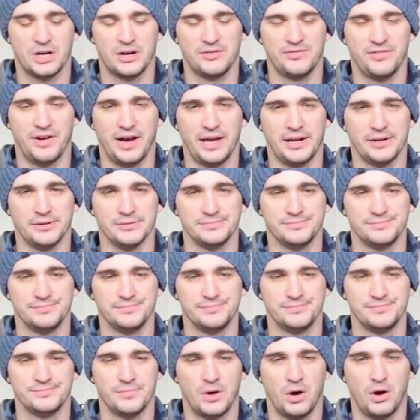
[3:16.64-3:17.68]
are final.
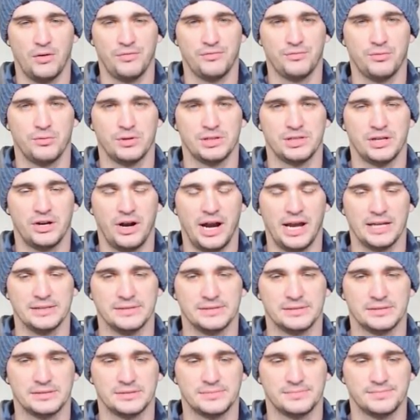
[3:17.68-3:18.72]
Off with their
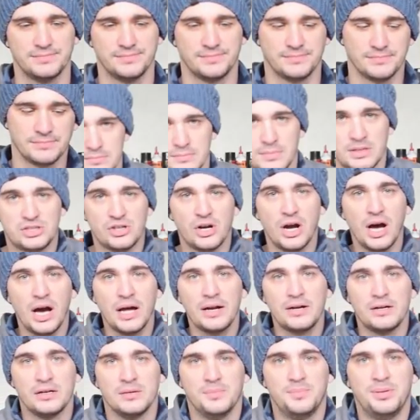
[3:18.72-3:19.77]
heads. But Your
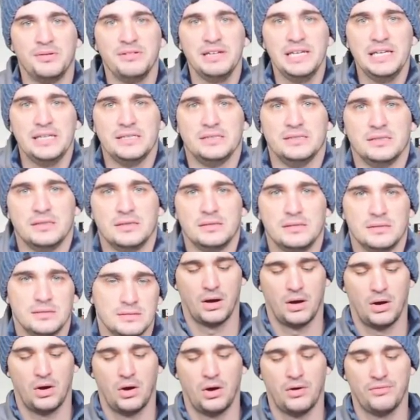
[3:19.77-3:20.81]
Honor, please.
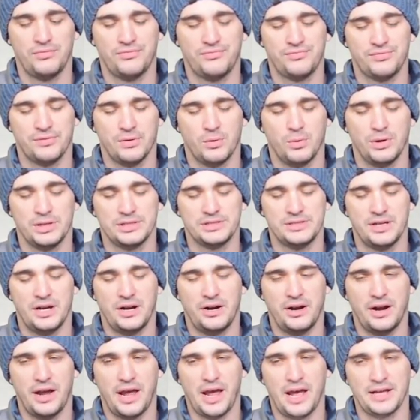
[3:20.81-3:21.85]
Off with
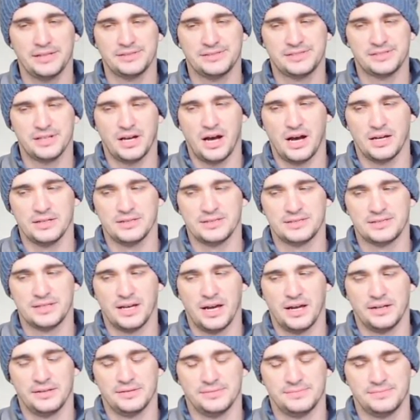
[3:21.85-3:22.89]
their heads, I
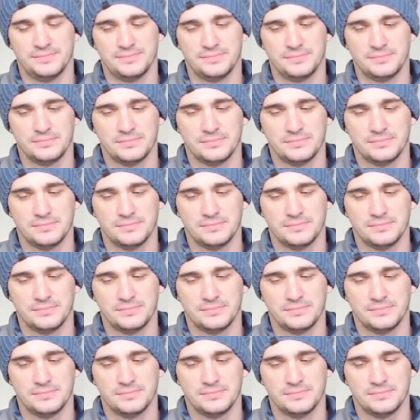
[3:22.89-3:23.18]
said.